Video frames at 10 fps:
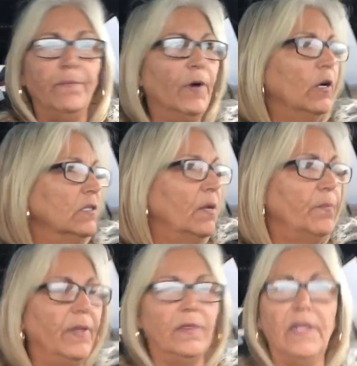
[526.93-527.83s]
parked
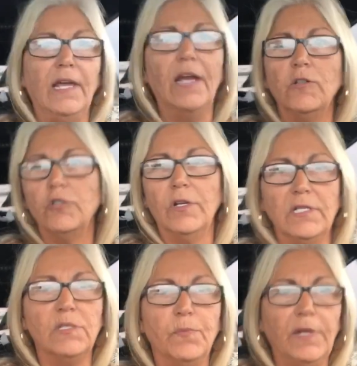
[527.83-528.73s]
up at the
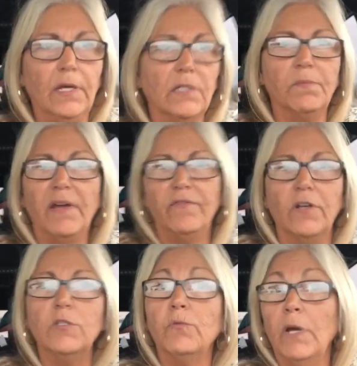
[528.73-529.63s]
entrance because my
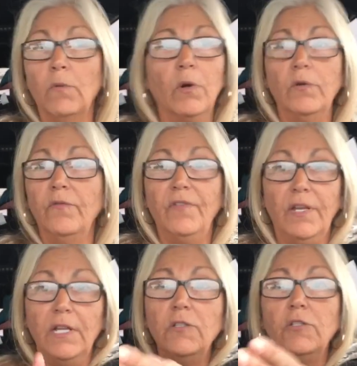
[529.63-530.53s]
friend's rig wouldn't
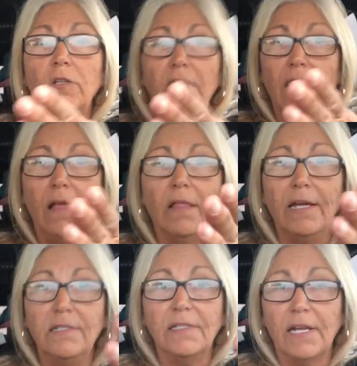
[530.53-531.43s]
fit into the
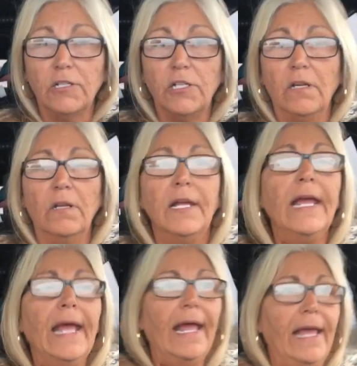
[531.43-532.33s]
Allies section,
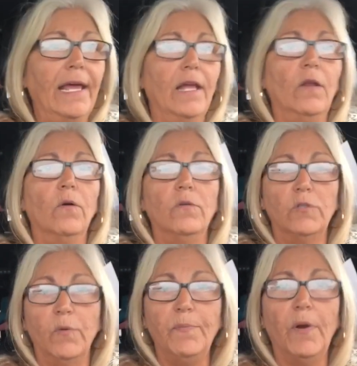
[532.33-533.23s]
and
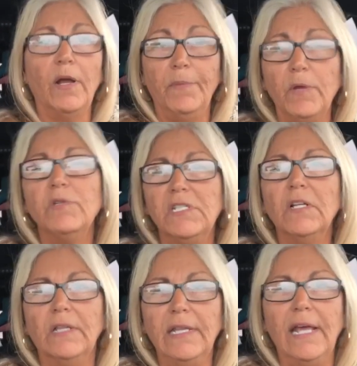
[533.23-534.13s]
so we parked, but it was
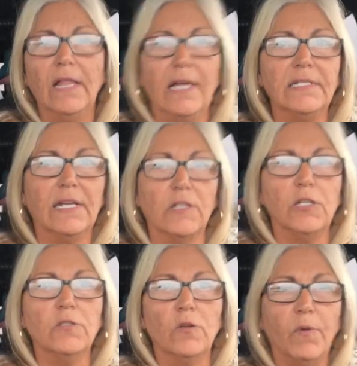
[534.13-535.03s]
still in the Allies
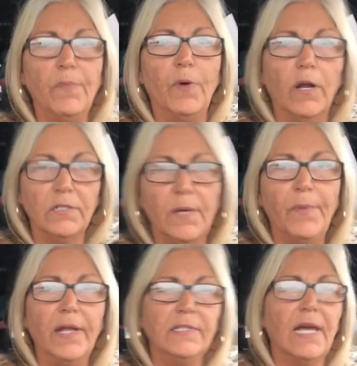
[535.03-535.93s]
section. So we parked
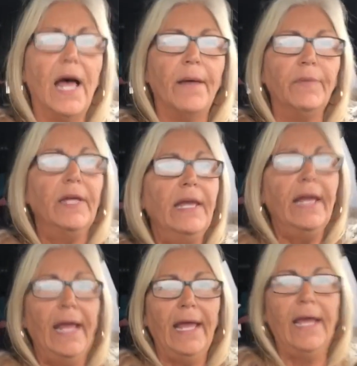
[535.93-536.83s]
up on top,
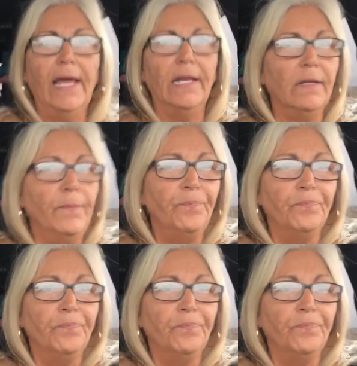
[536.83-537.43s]
and